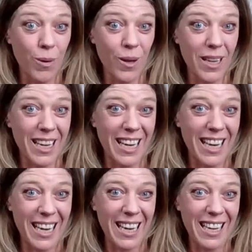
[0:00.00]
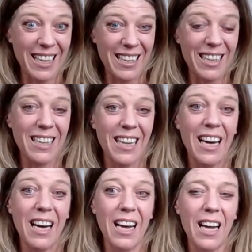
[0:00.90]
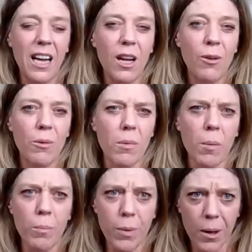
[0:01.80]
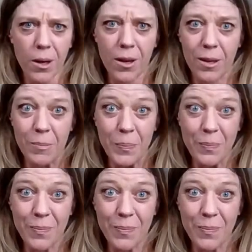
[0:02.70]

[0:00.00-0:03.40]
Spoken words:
Booking. Yeah. How about booker?